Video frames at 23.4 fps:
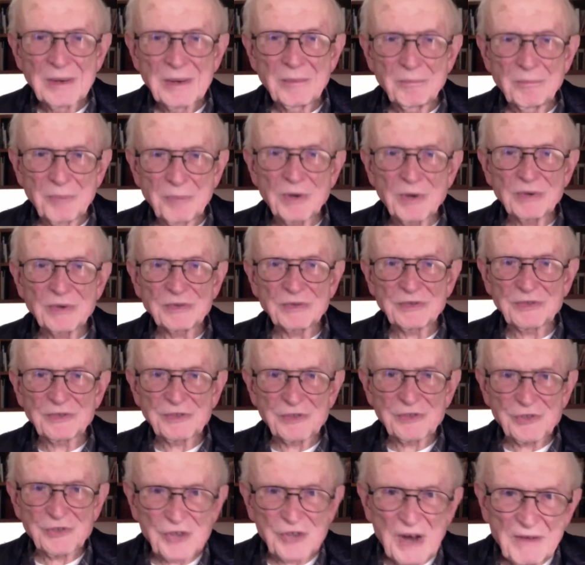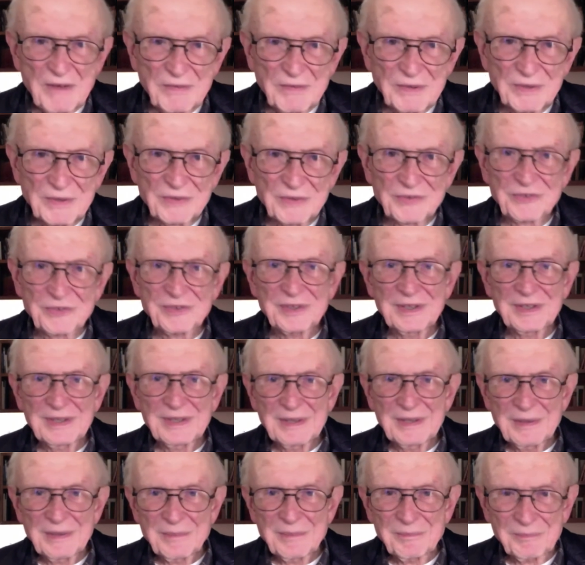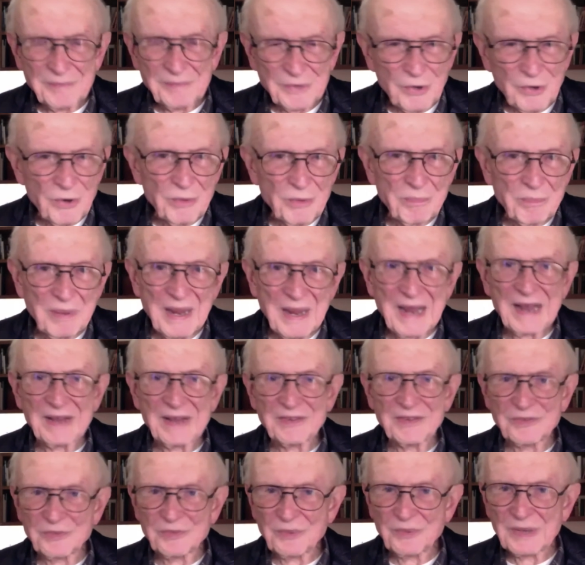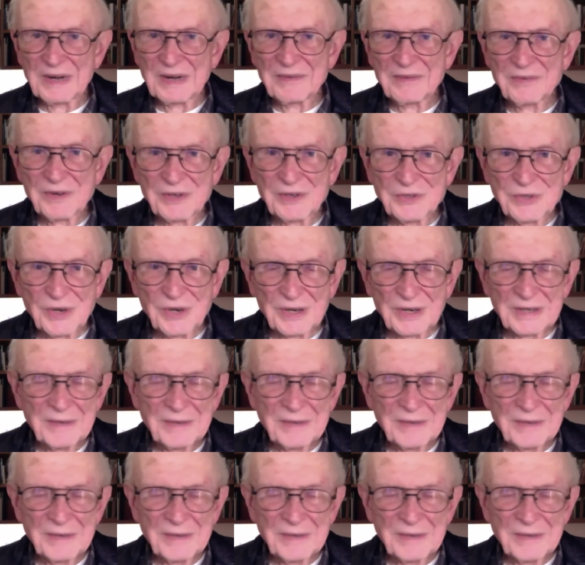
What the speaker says: boots, shovels, gold pans, whatever it took.